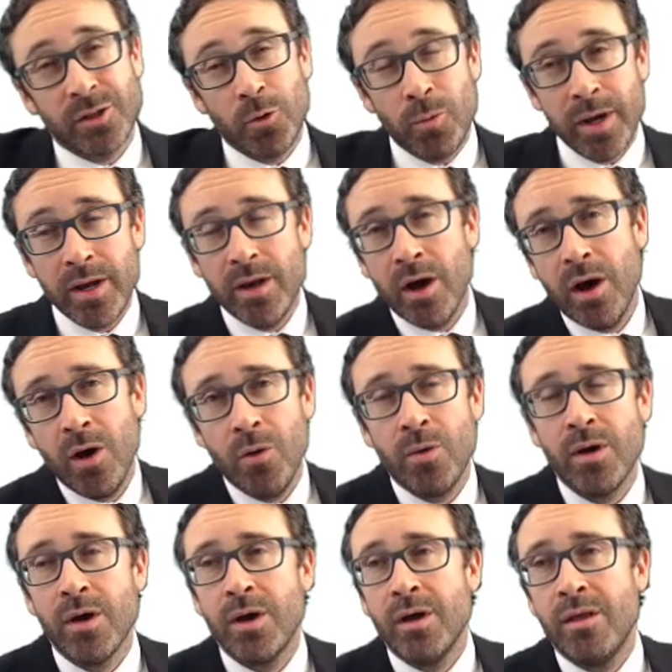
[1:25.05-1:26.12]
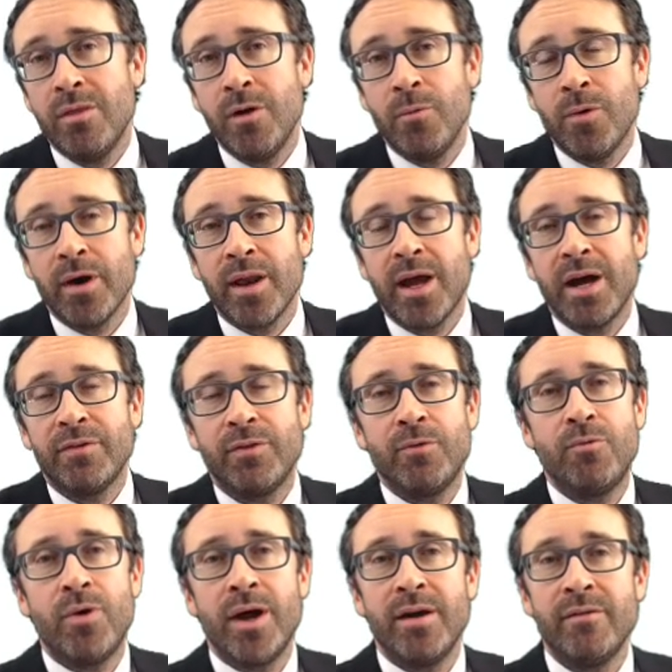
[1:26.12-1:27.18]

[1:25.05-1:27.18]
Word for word: so we know that we're going to have to